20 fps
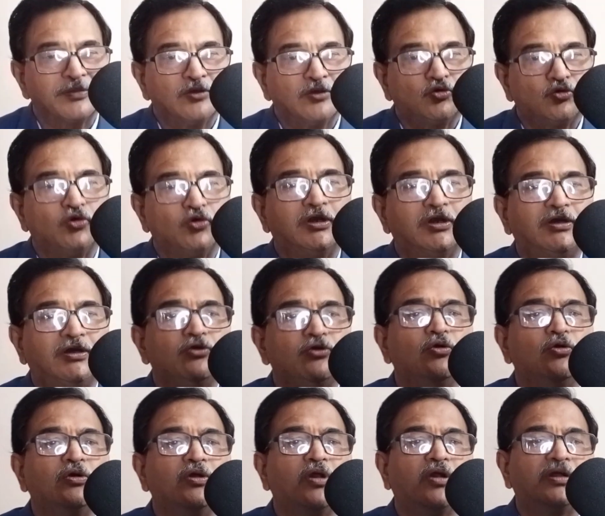so that
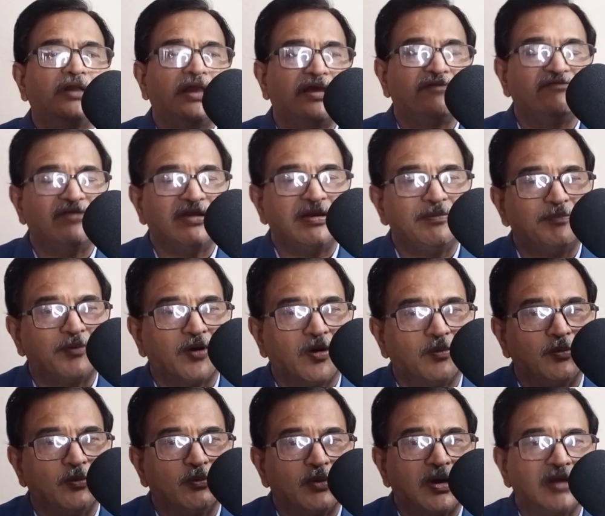you will not have any problem.